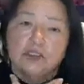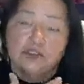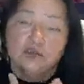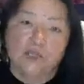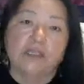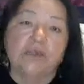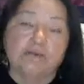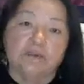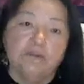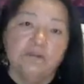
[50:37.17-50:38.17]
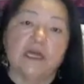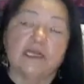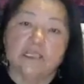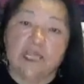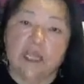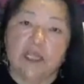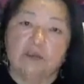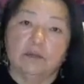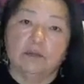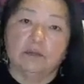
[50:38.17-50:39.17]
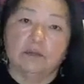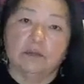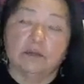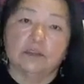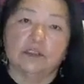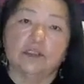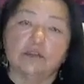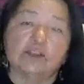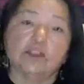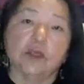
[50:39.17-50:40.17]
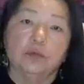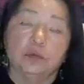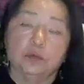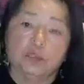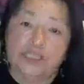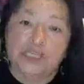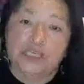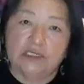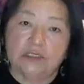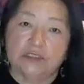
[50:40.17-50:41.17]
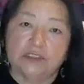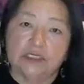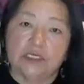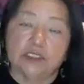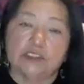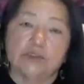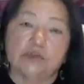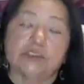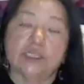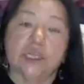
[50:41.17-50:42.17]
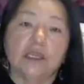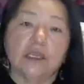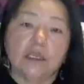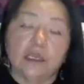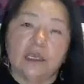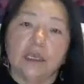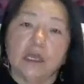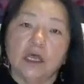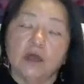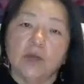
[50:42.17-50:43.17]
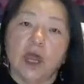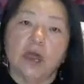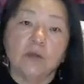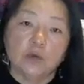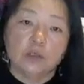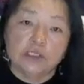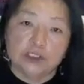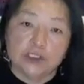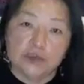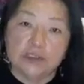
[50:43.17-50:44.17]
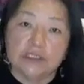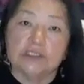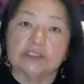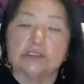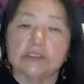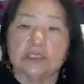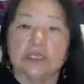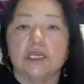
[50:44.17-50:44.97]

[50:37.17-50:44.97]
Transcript: to make it through that time, to start routines, to say, I'm going to do this.